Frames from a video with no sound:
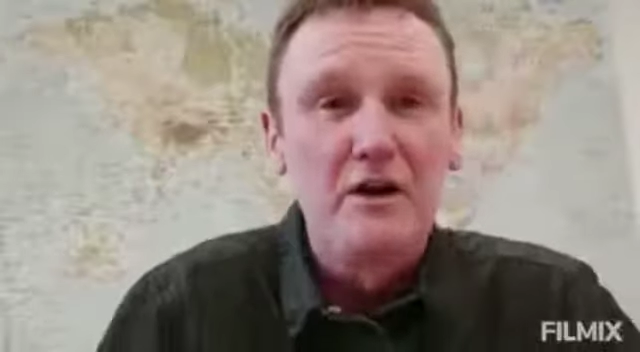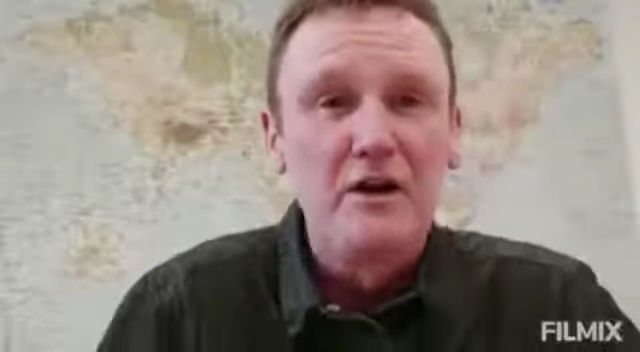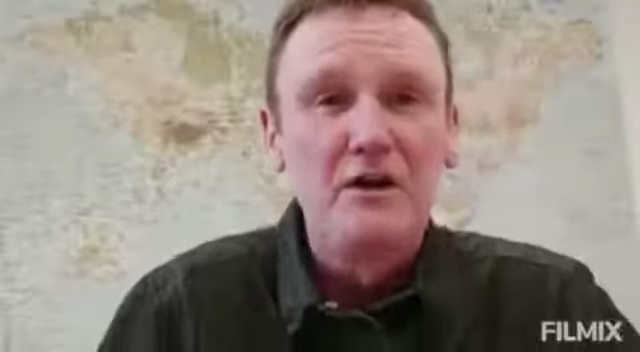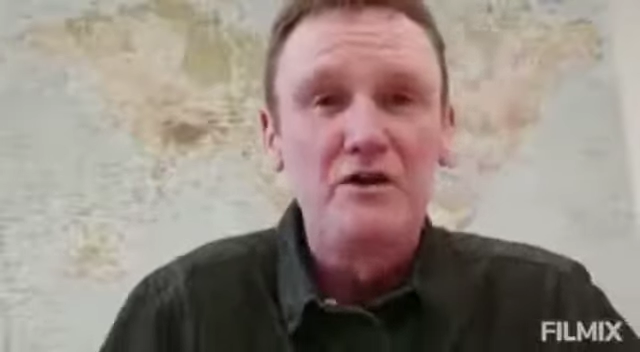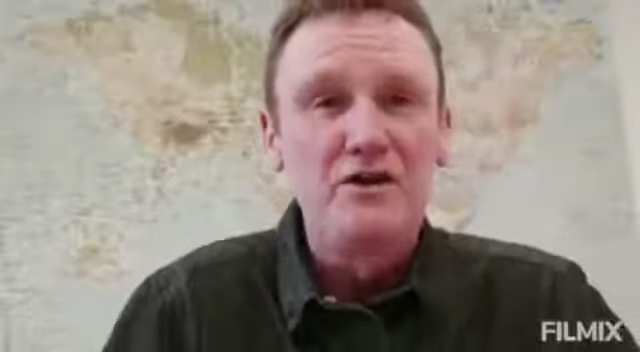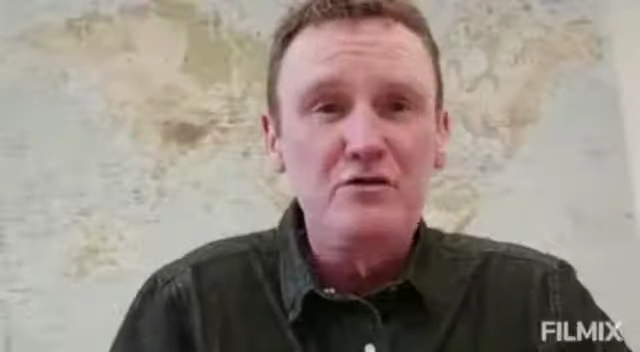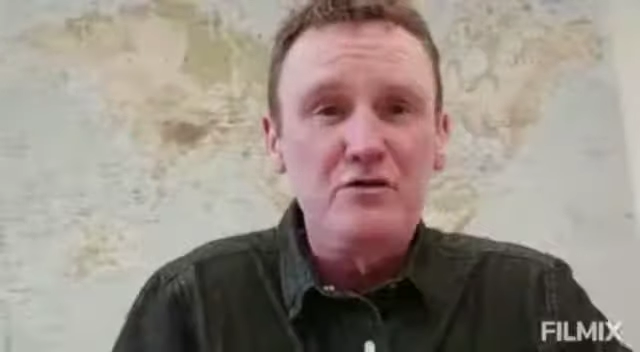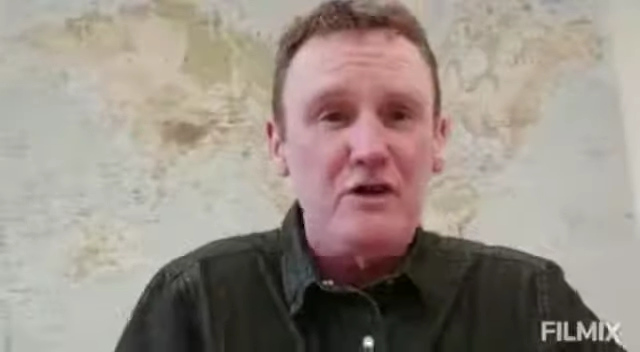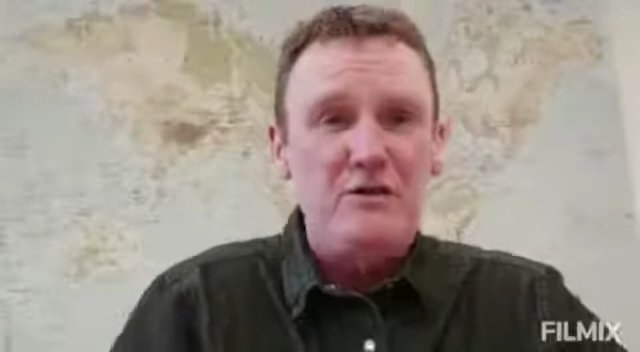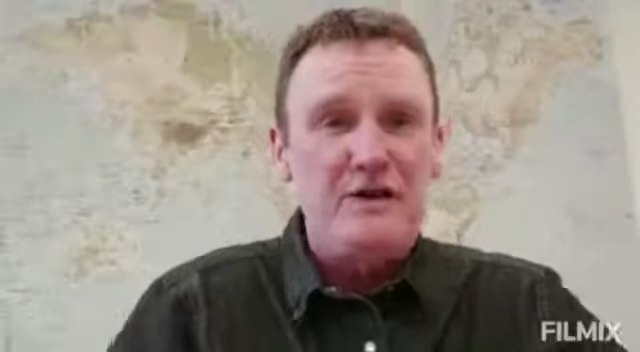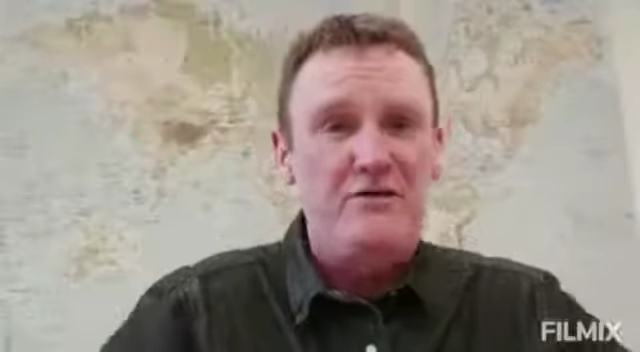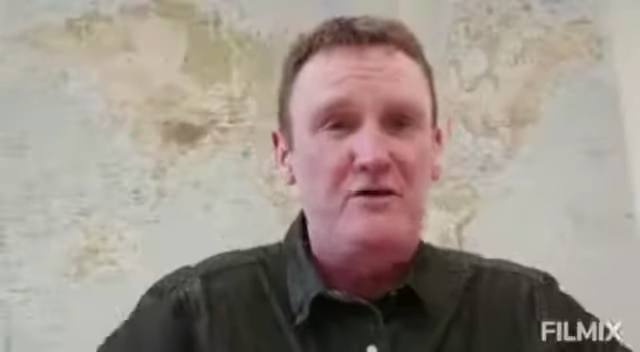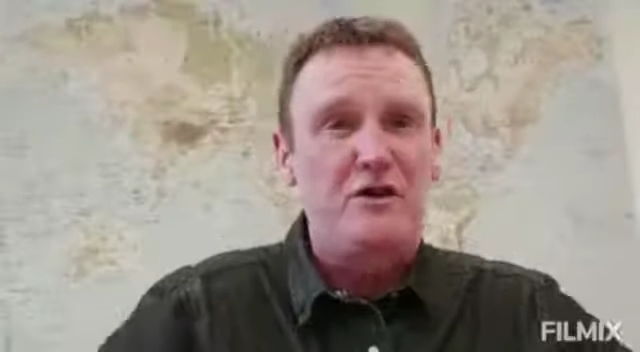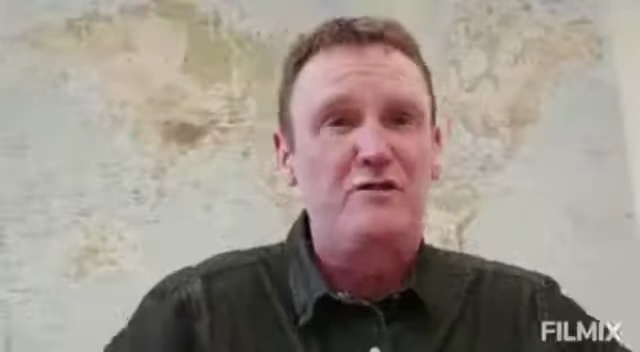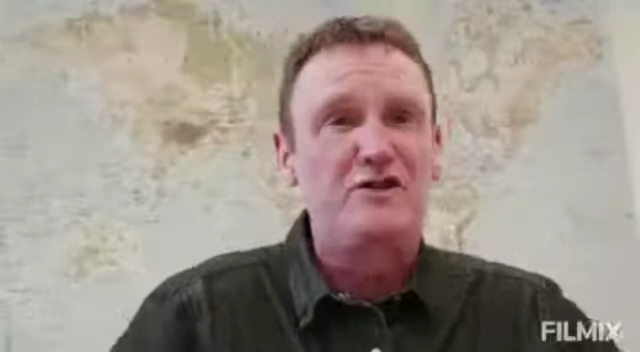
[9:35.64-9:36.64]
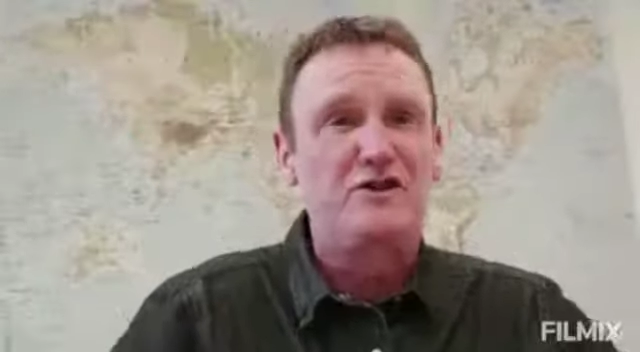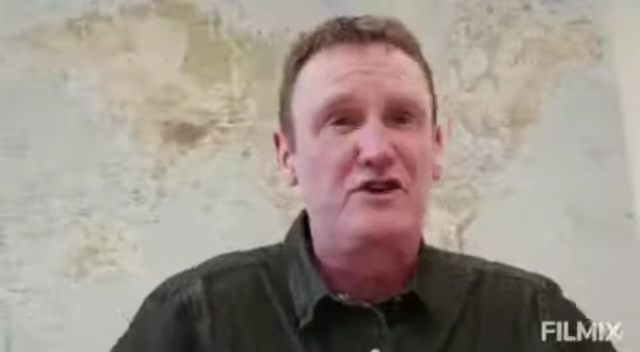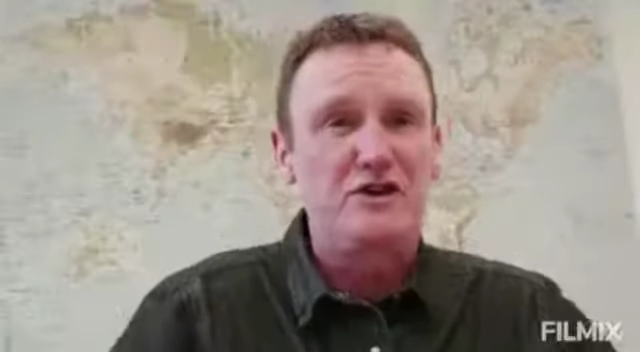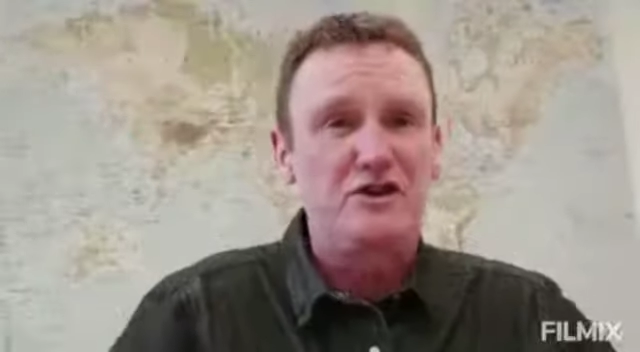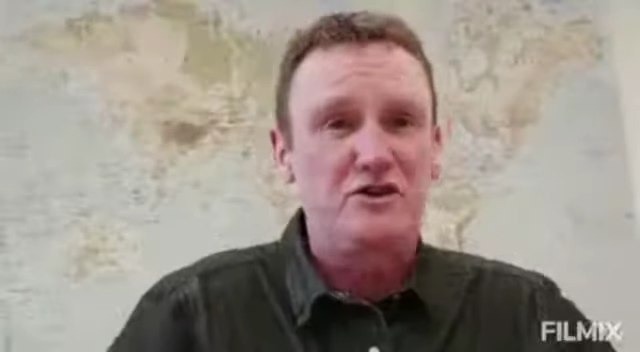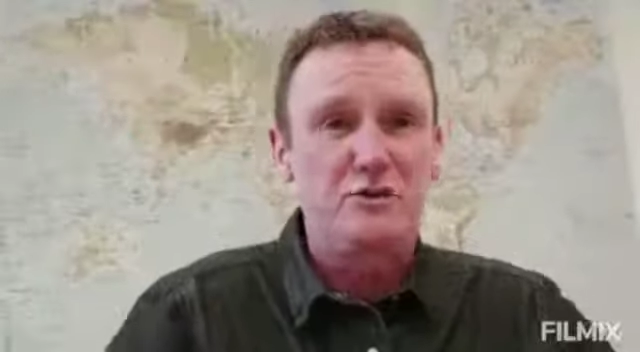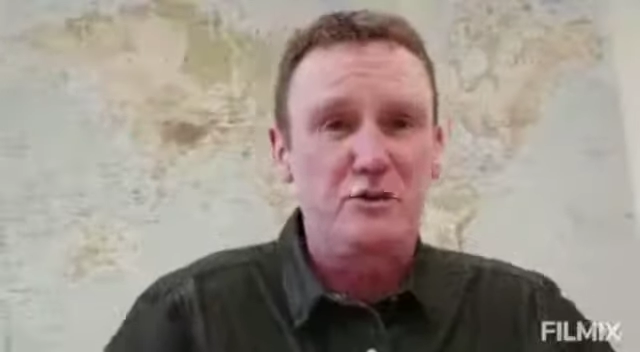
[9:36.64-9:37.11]
you don't have
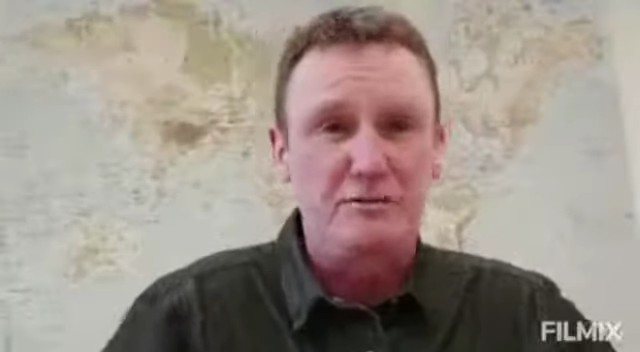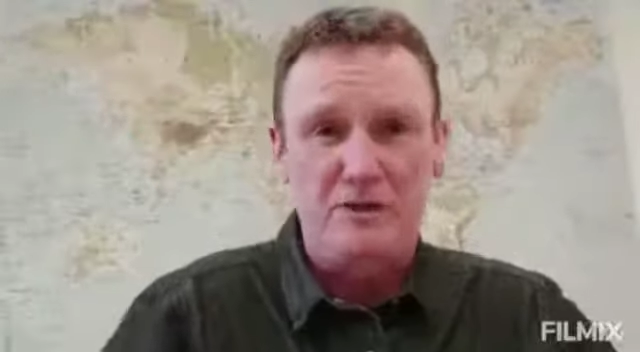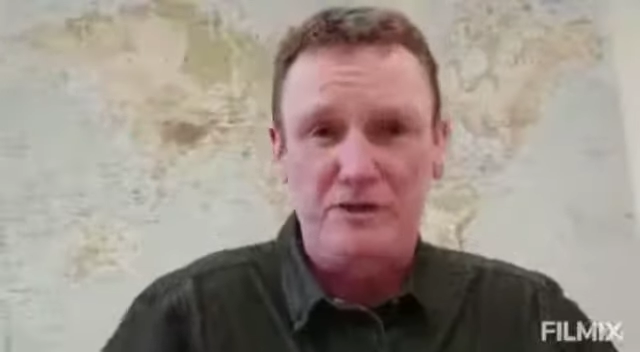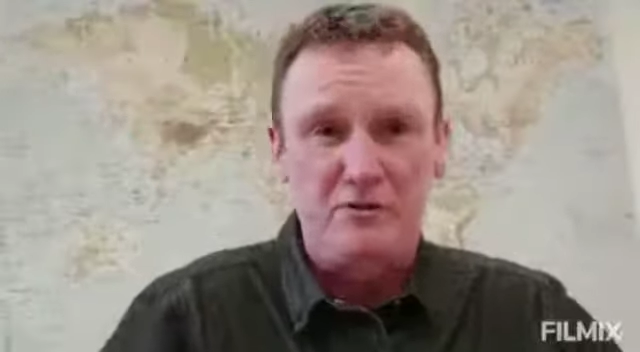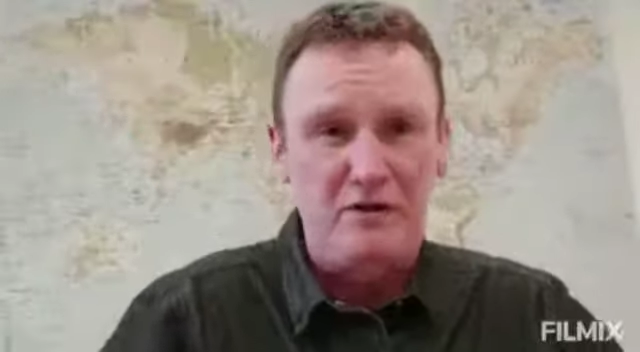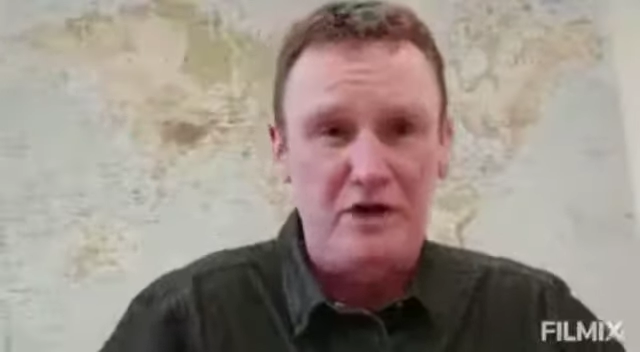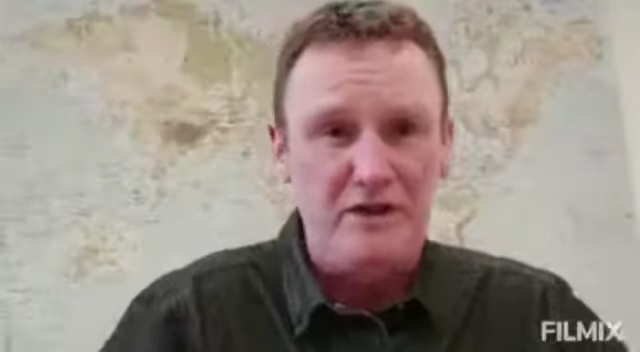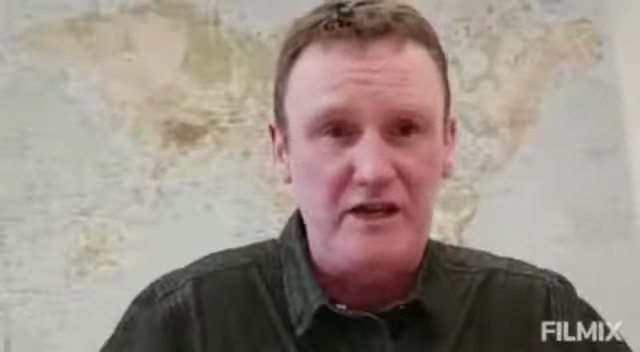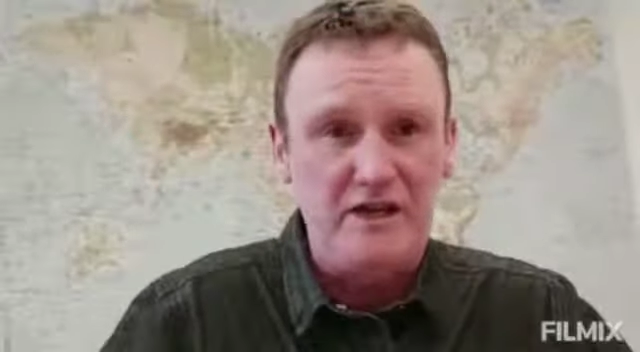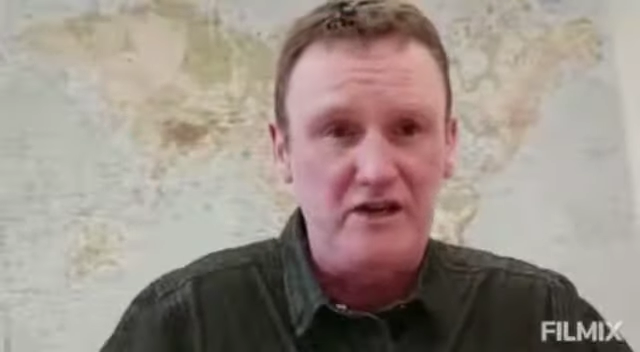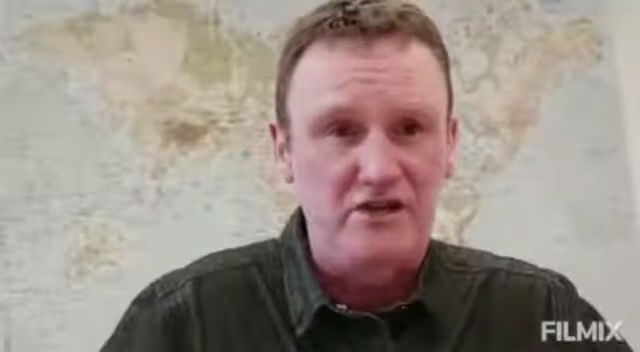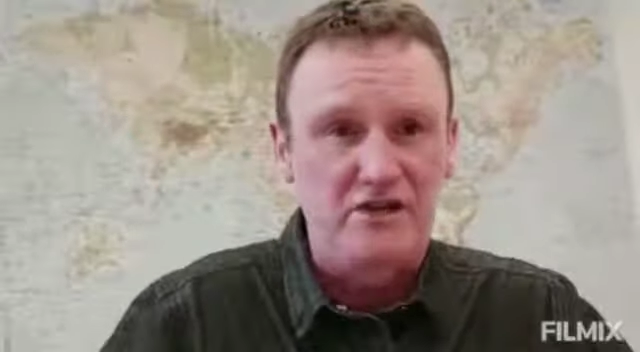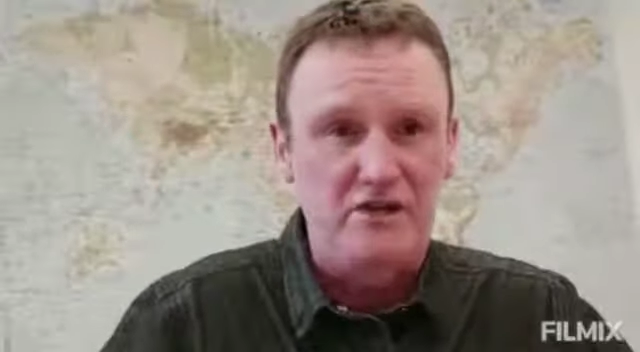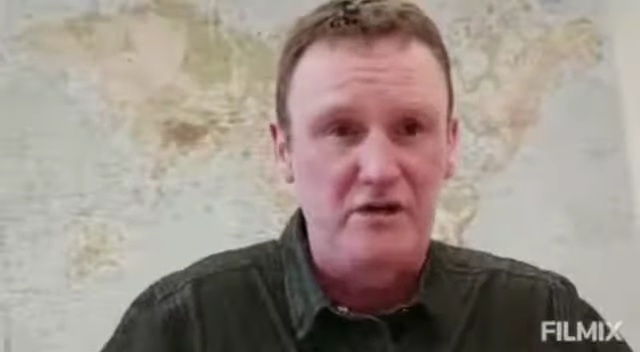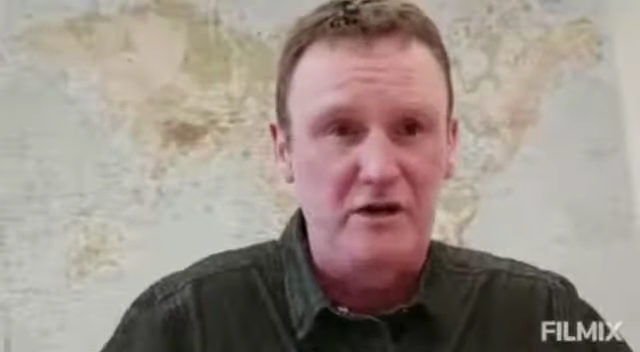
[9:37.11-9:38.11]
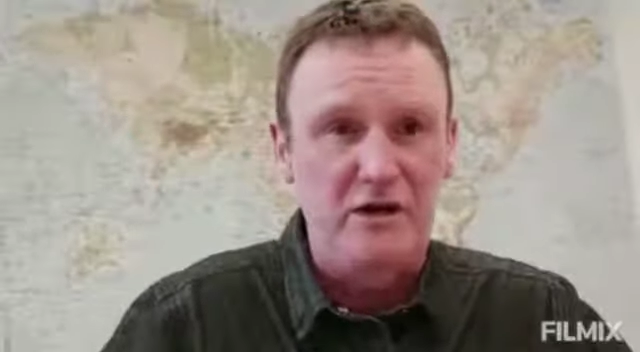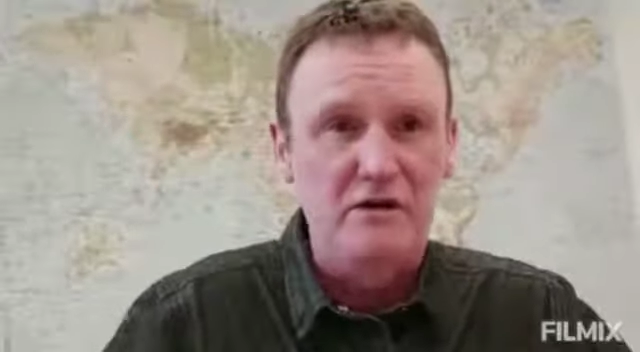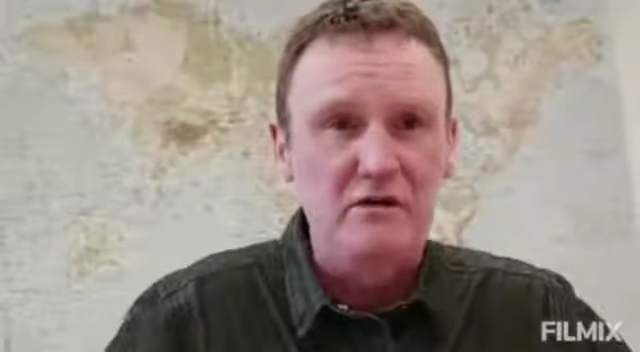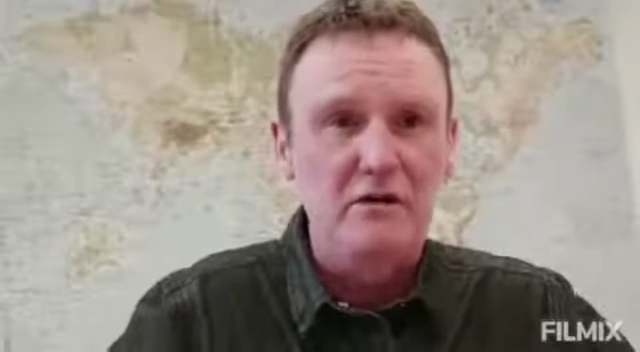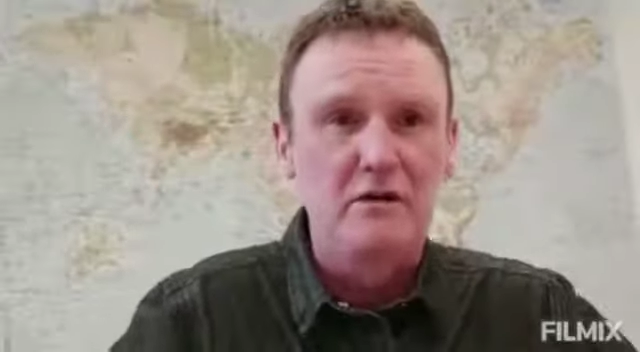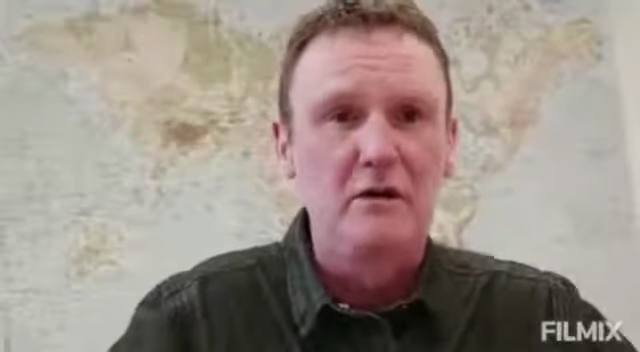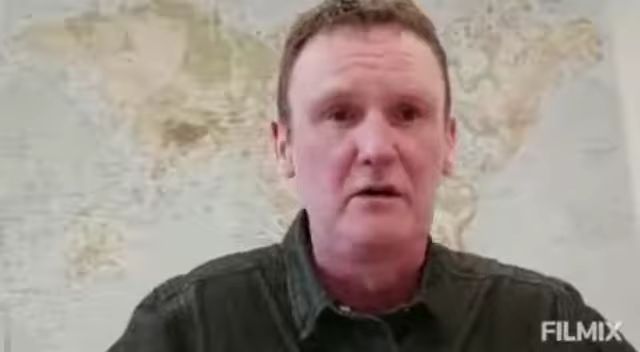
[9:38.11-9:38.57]
conversations with people like this, do
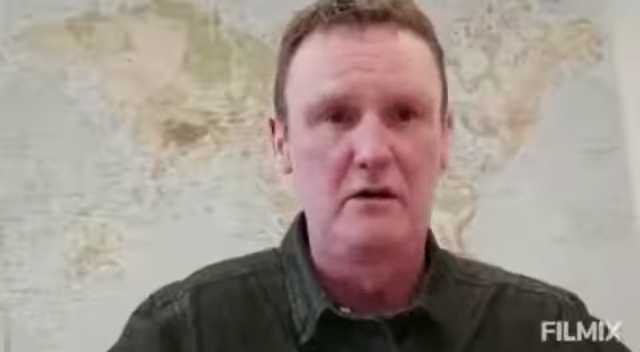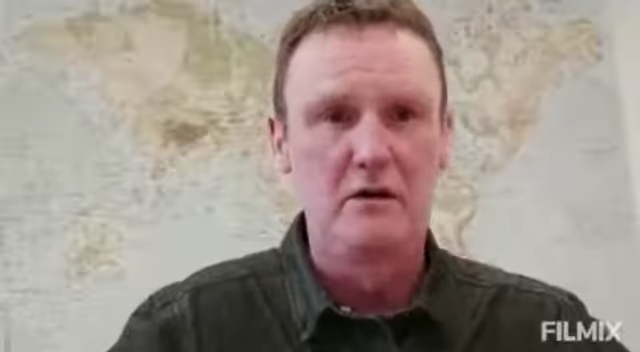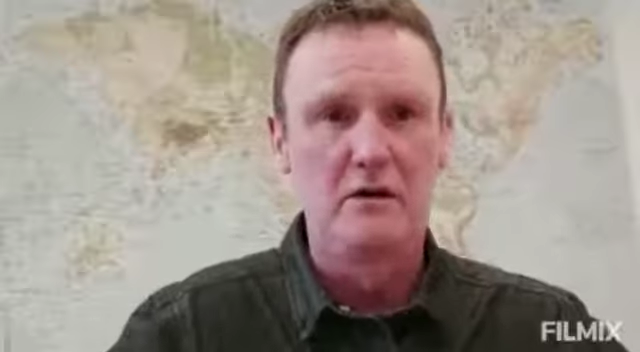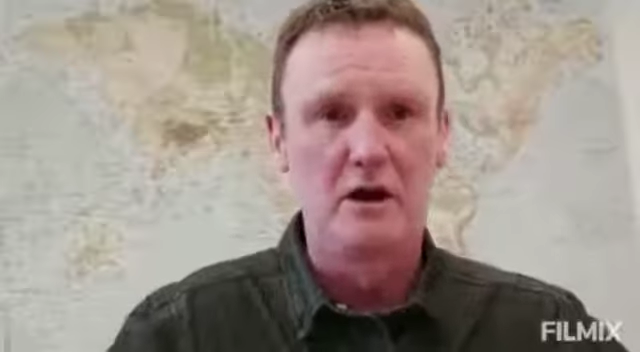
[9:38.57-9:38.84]
you?